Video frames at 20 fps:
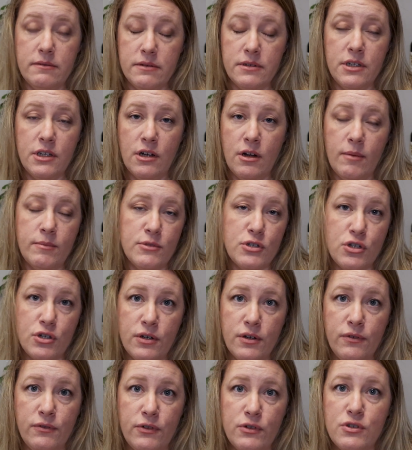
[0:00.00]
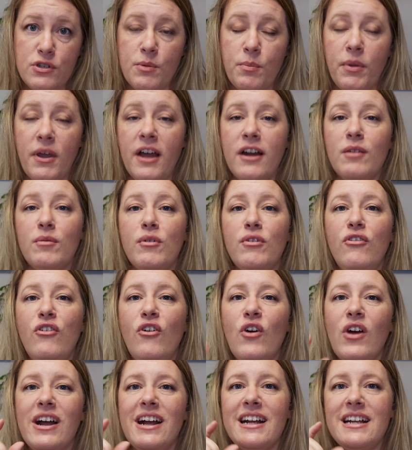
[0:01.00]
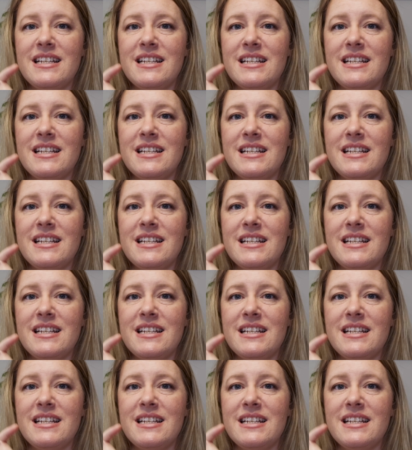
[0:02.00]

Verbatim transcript: you know, I'm sure you've used the planner before,